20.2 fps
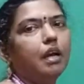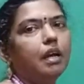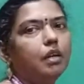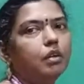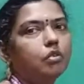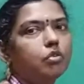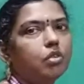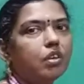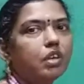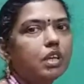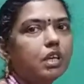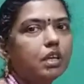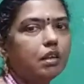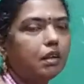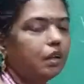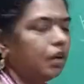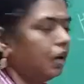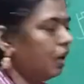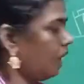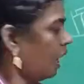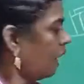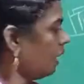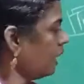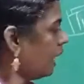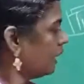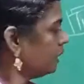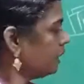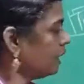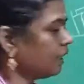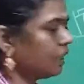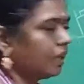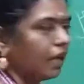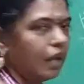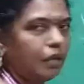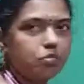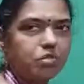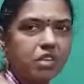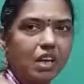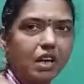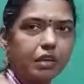So another
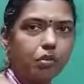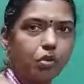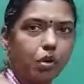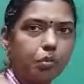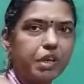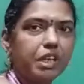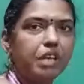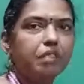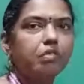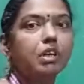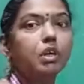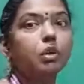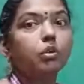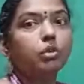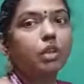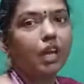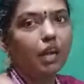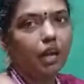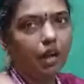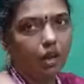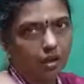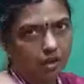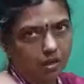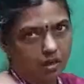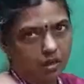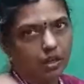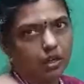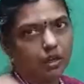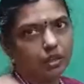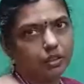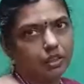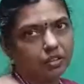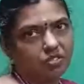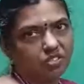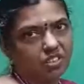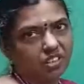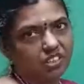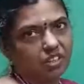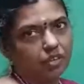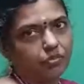time slot will be given to the other
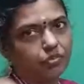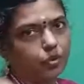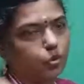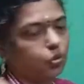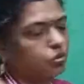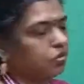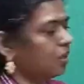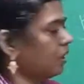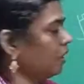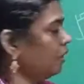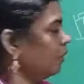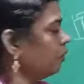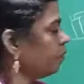set of user.